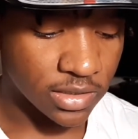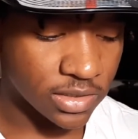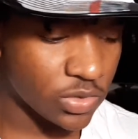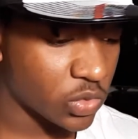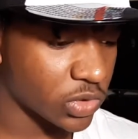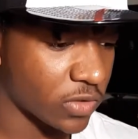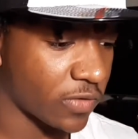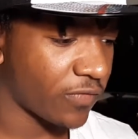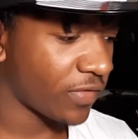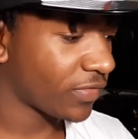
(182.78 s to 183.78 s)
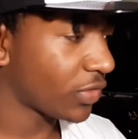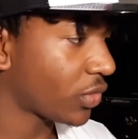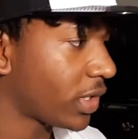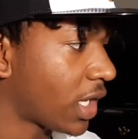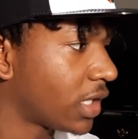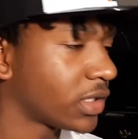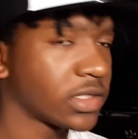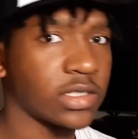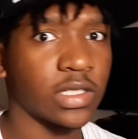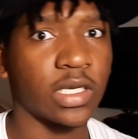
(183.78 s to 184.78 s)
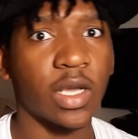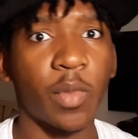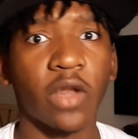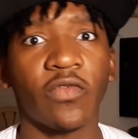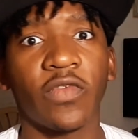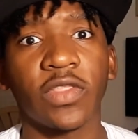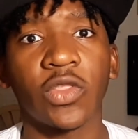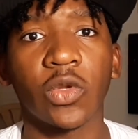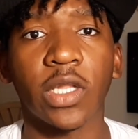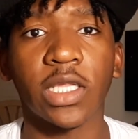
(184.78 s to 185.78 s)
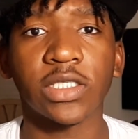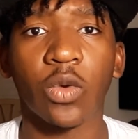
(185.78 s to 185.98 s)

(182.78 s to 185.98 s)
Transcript: These were $53. I bought them $53 at